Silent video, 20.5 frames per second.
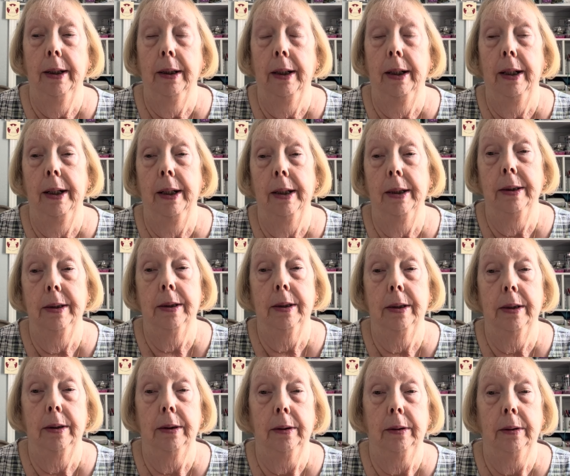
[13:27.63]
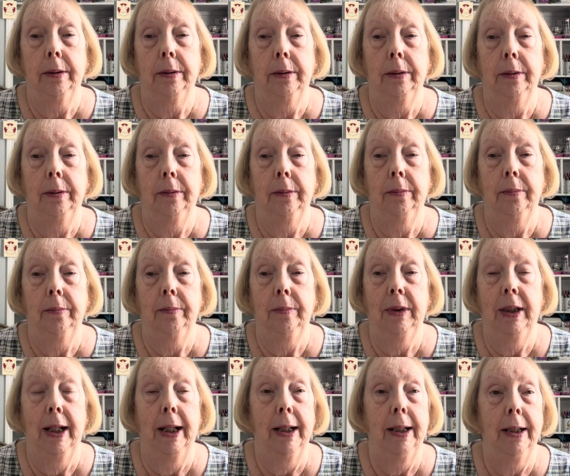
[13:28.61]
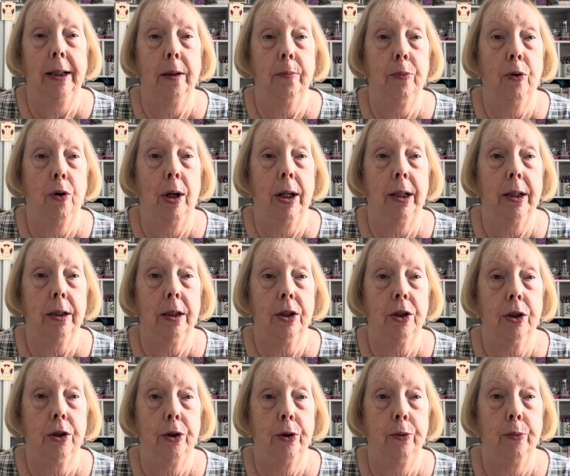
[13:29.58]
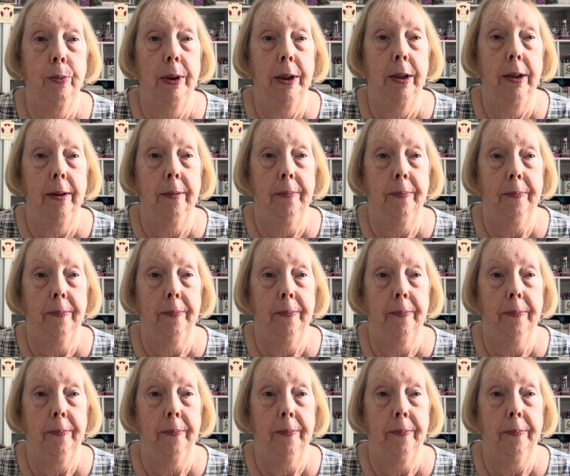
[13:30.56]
and getting the products to me.